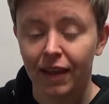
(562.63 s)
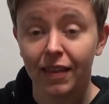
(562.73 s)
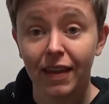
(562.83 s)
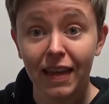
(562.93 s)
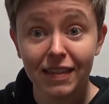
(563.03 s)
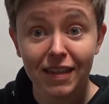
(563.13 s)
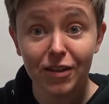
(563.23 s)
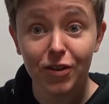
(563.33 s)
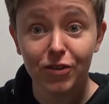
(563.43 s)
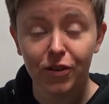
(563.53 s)
The next thing
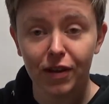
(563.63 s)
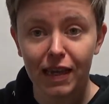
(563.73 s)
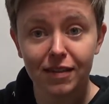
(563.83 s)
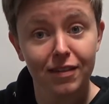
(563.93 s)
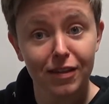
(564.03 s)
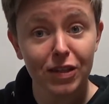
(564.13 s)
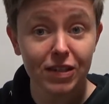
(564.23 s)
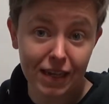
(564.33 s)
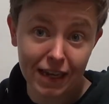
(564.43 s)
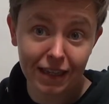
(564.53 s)
you can do is
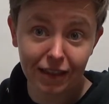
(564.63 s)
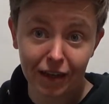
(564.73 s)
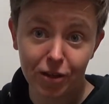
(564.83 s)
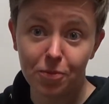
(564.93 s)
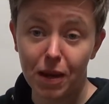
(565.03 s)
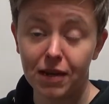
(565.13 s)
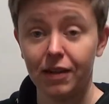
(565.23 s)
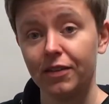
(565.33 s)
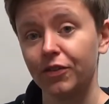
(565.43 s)
sing it like you mean it.